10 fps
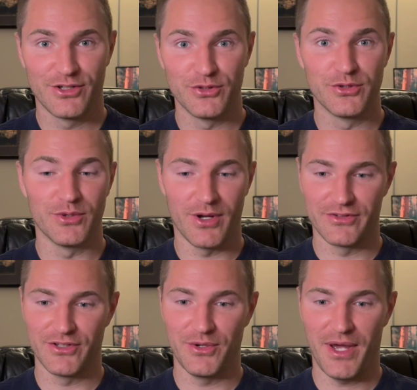Google
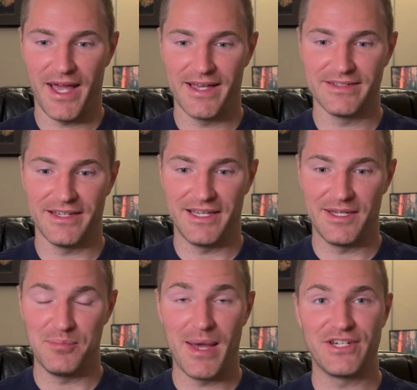also has
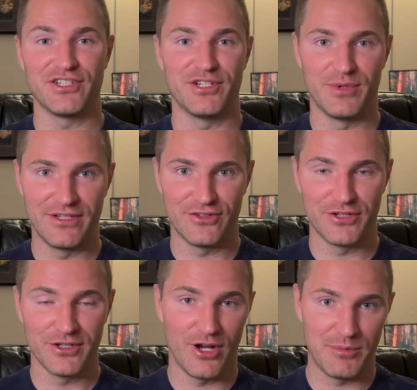a Magic
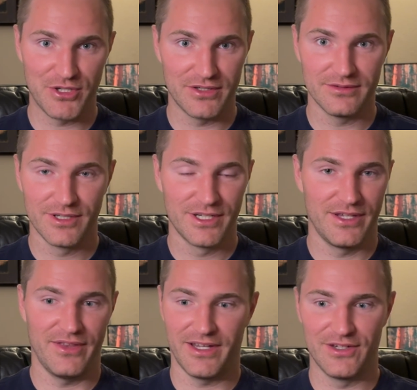Eraser option
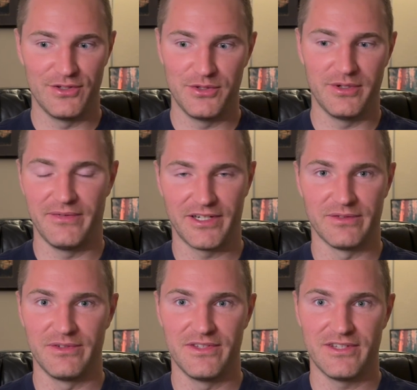that can do
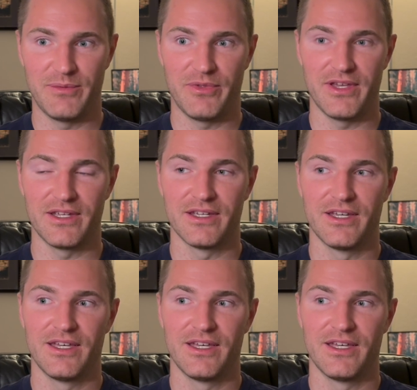effectively the same thing.